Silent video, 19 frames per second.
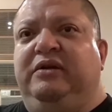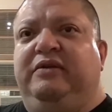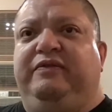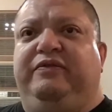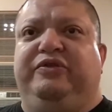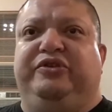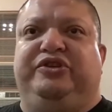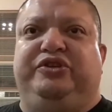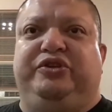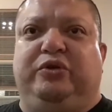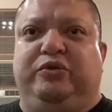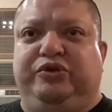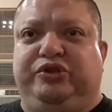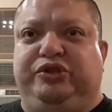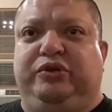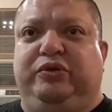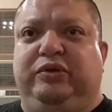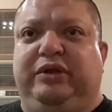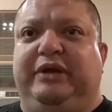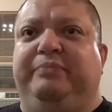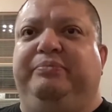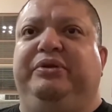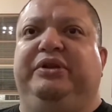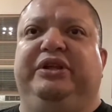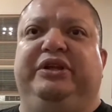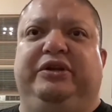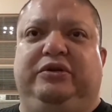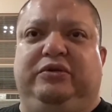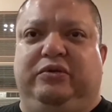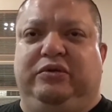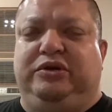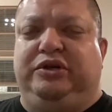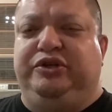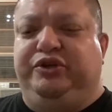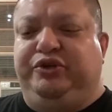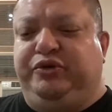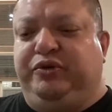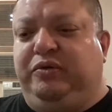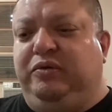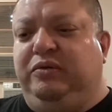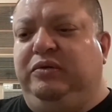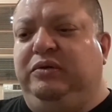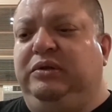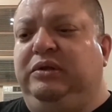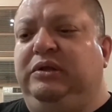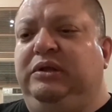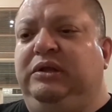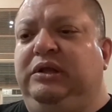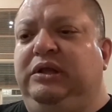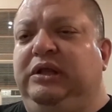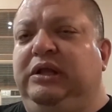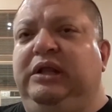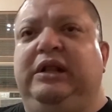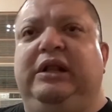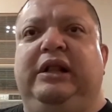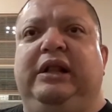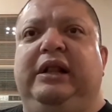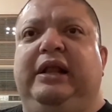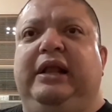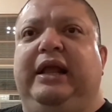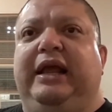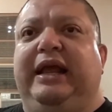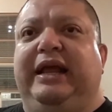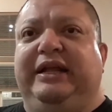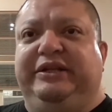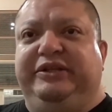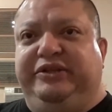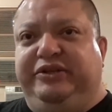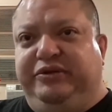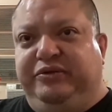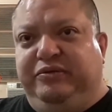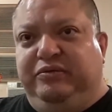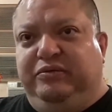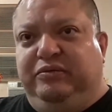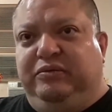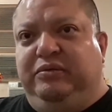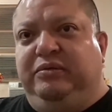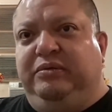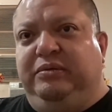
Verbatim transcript: for social and political control and to